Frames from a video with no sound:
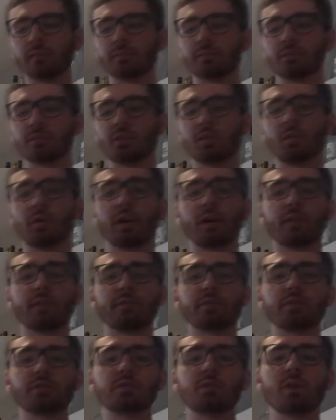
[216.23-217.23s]
So when I
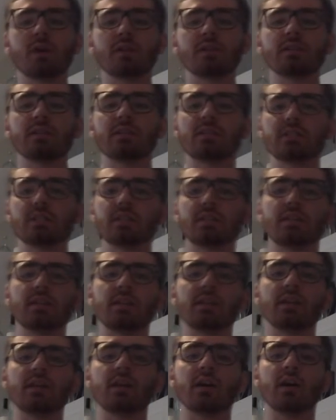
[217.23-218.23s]
first walked into
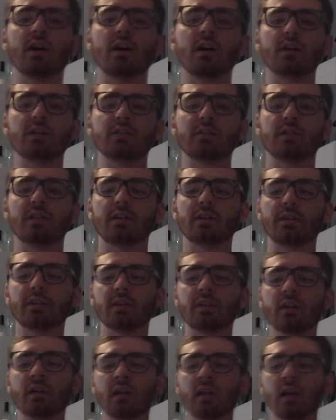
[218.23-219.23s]
the
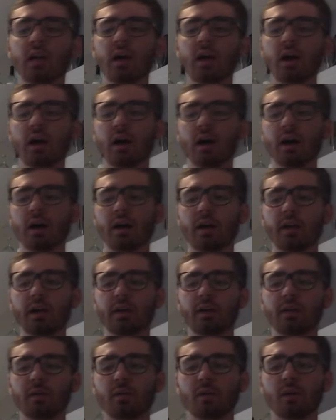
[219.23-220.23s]
center,
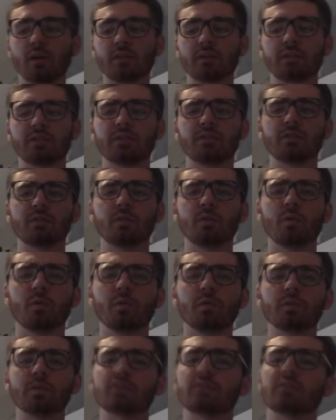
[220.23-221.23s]
I walked into
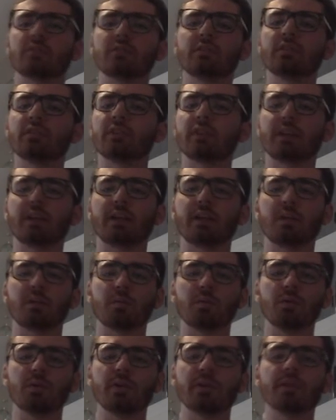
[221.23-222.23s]
what looked like a
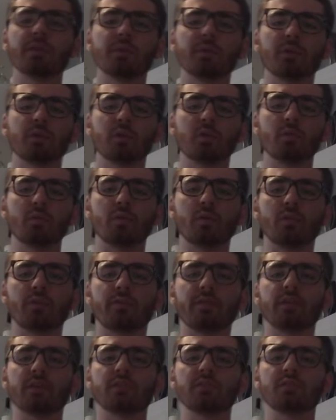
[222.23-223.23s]
community room or
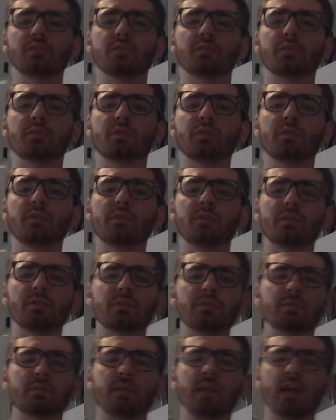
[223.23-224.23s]
a fellowship room. There were
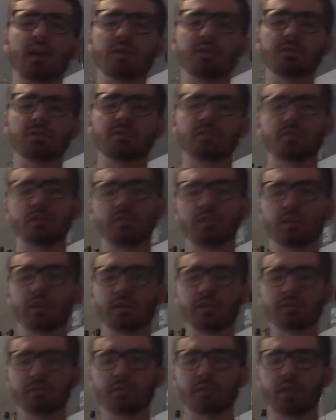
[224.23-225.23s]
some couches and
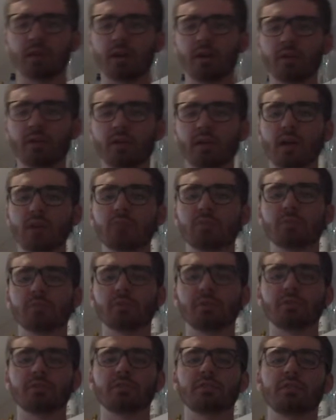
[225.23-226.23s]
chairs around, a couple
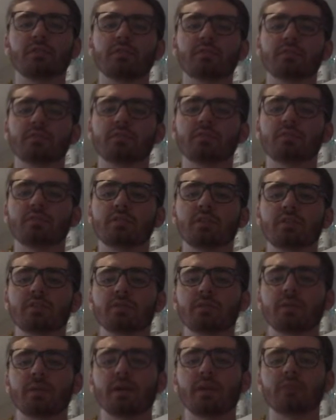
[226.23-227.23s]

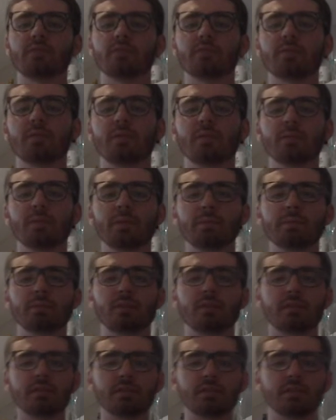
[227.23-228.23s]
bookshelves around, so maybe people
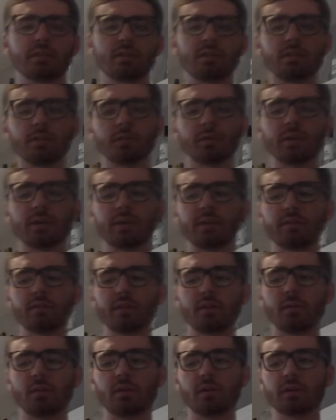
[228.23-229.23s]
could sit there and read if
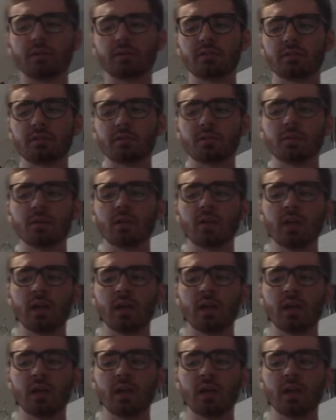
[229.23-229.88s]
they wanted to.